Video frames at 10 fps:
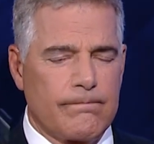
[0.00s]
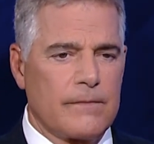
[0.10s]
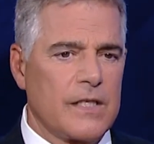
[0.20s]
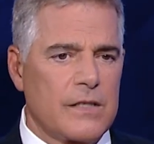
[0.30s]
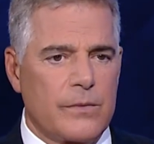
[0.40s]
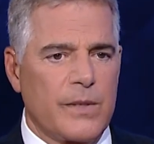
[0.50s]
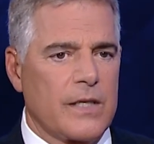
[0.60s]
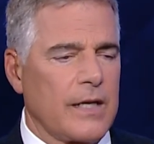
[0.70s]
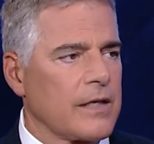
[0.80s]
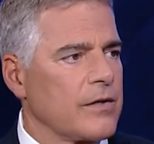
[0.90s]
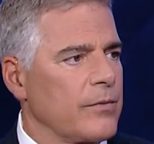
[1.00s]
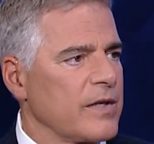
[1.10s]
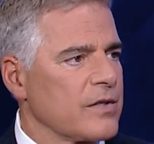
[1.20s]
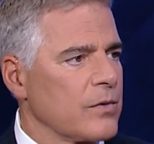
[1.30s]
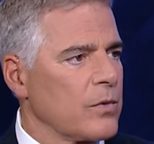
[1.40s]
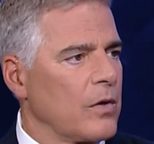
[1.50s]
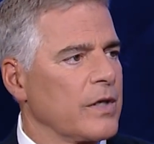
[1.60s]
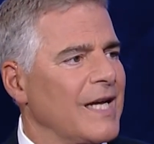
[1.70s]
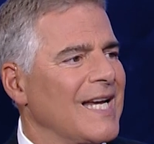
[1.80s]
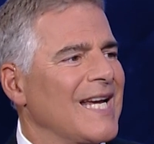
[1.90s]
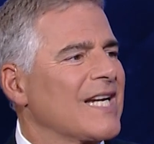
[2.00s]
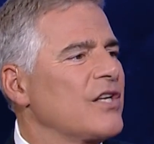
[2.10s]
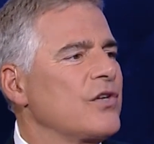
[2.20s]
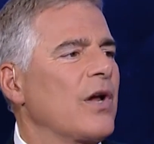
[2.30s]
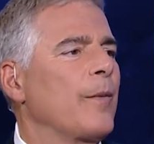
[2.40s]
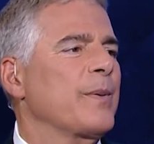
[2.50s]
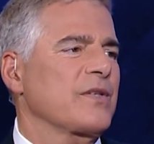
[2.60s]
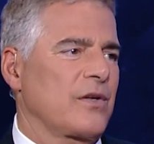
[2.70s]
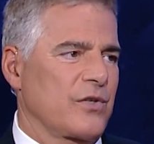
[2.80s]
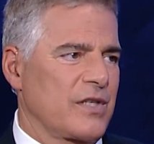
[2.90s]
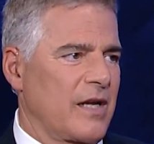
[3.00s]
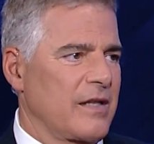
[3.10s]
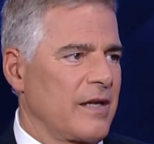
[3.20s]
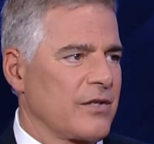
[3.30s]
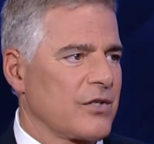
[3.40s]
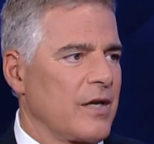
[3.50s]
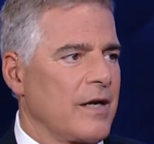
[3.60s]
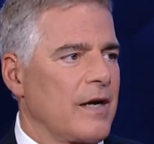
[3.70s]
needs to be connected to the rest of the world. Could you help us understand this?